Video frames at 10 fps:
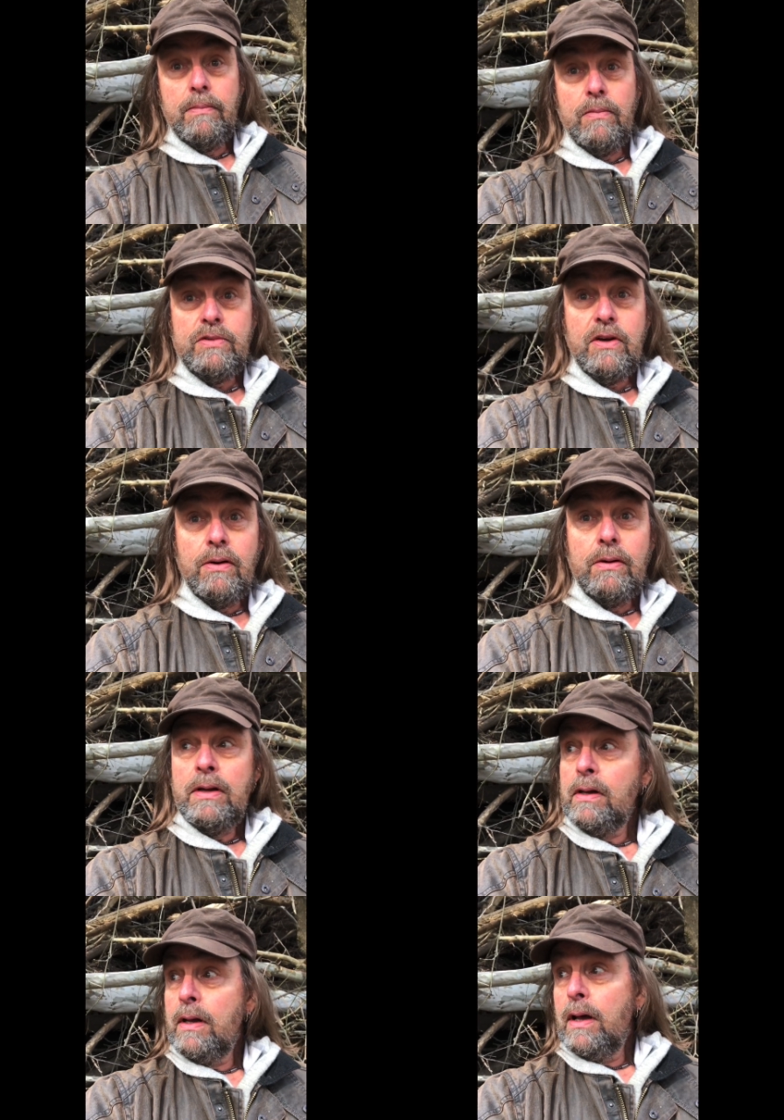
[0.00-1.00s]
So
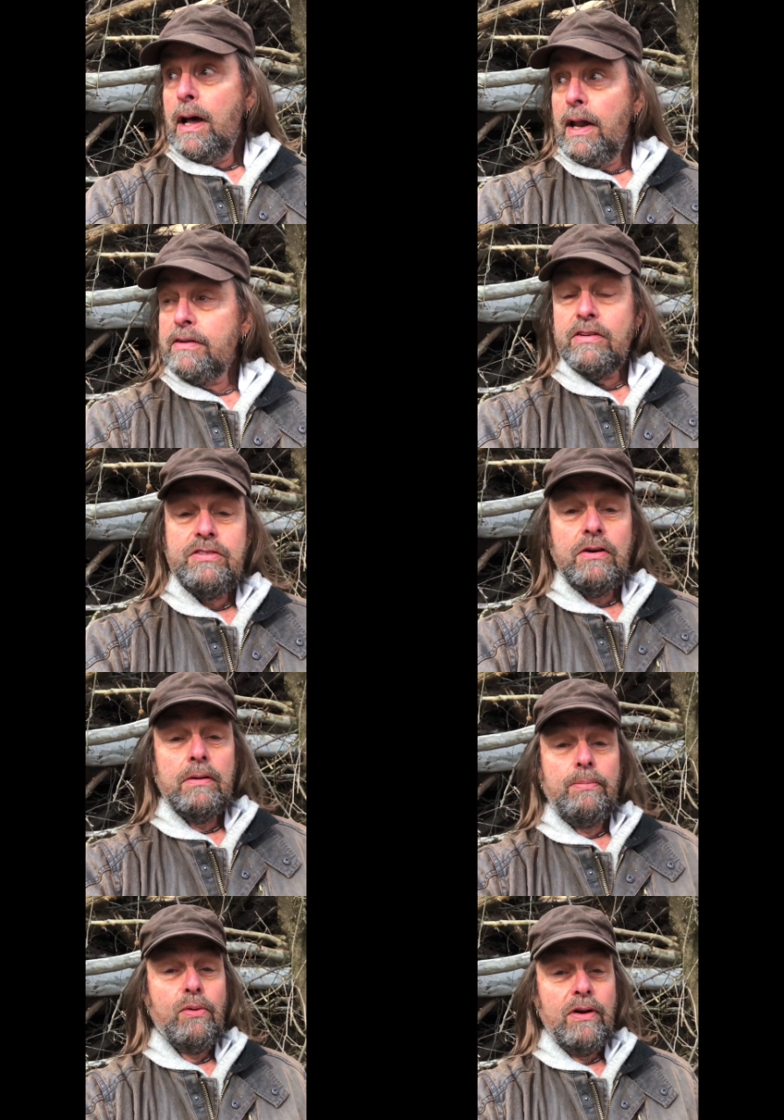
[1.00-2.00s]
I like to share the
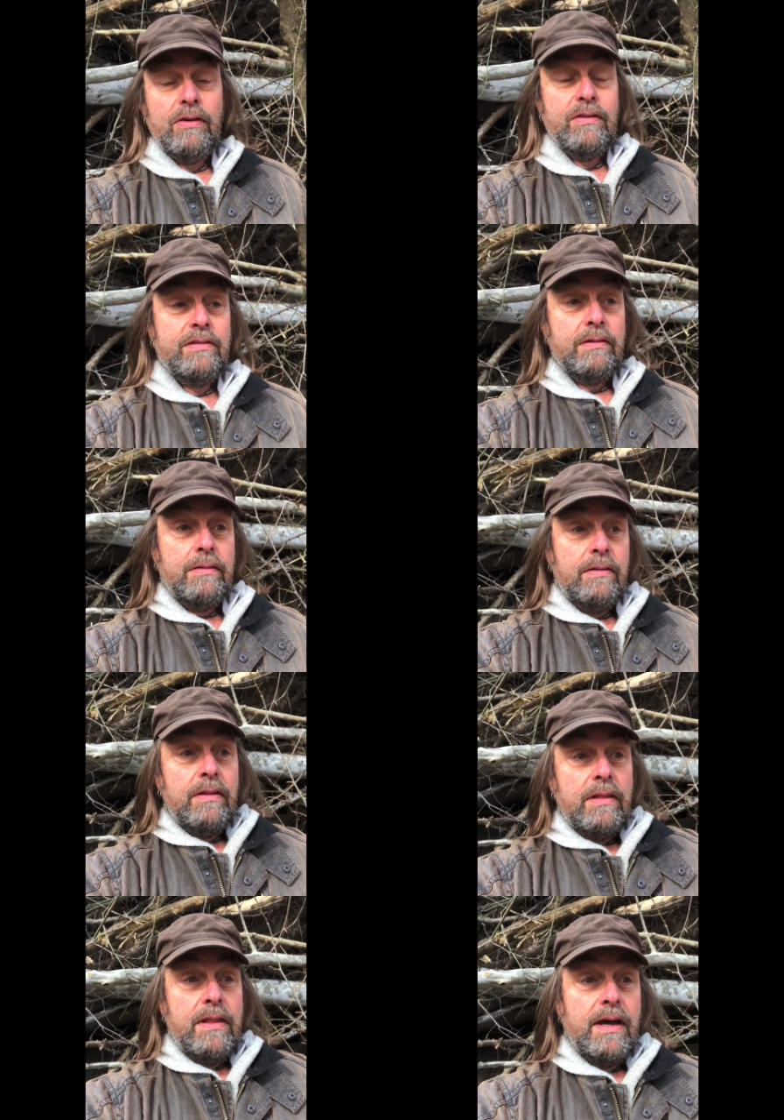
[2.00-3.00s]
pointers
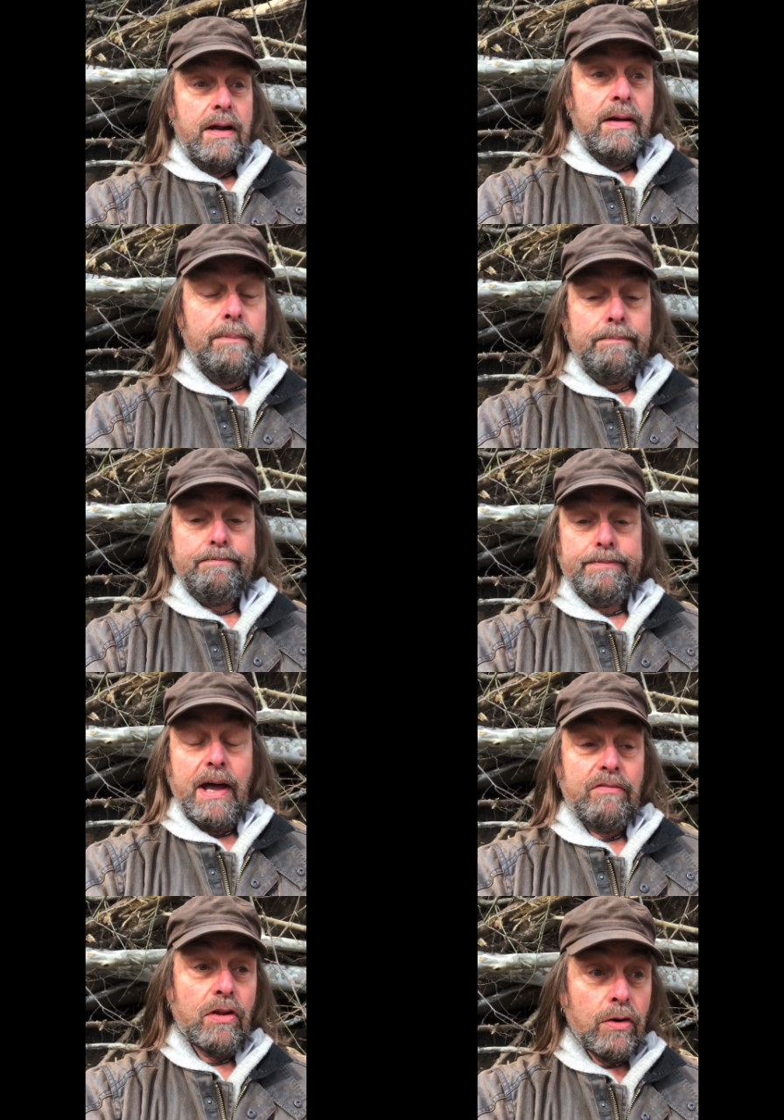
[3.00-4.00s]
that
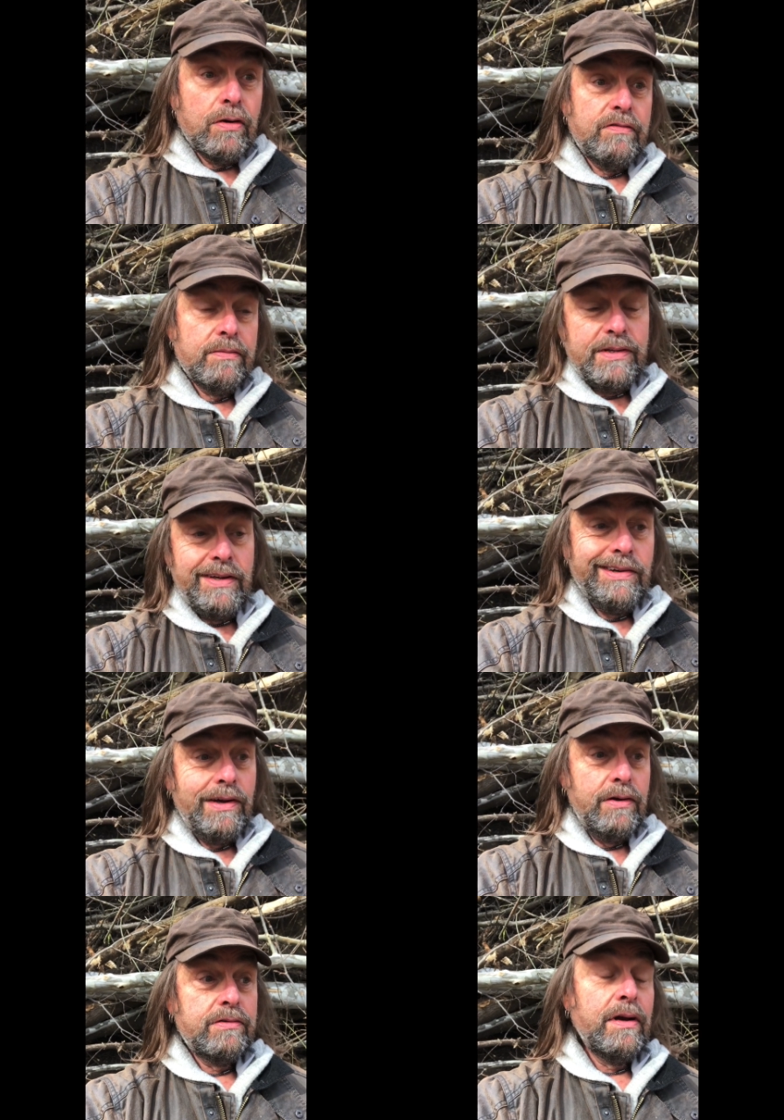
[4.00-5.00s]
I've learned from 10
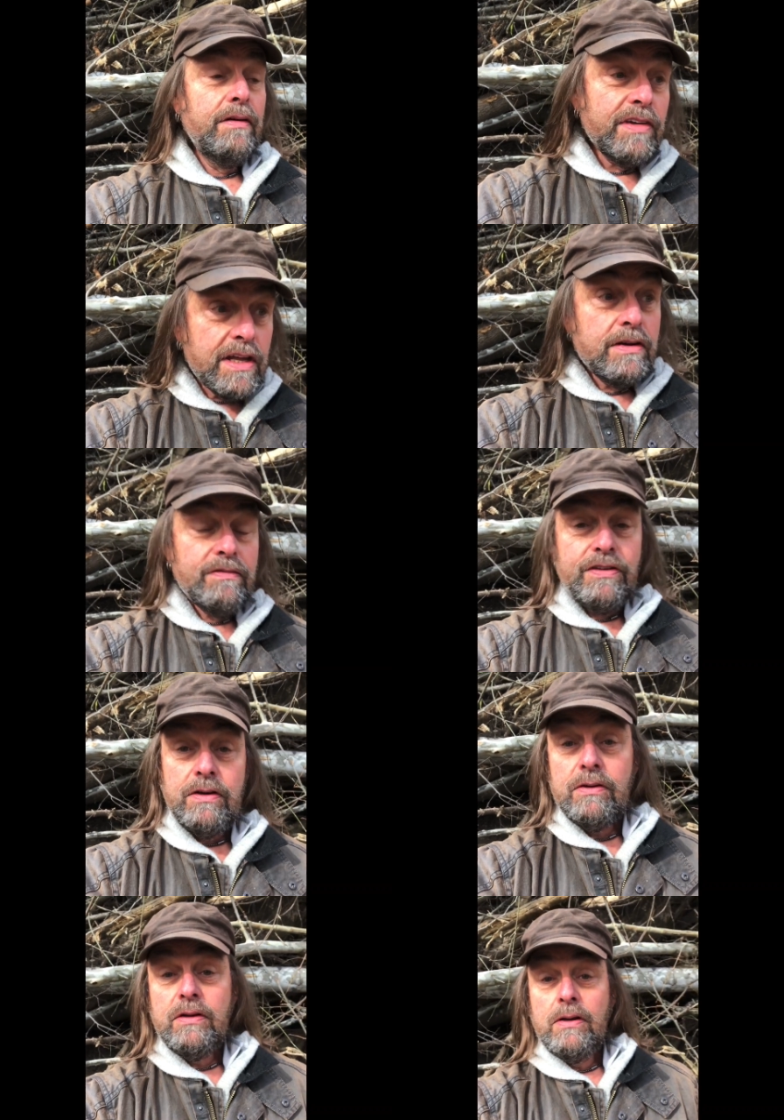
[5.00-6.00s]
years in the field,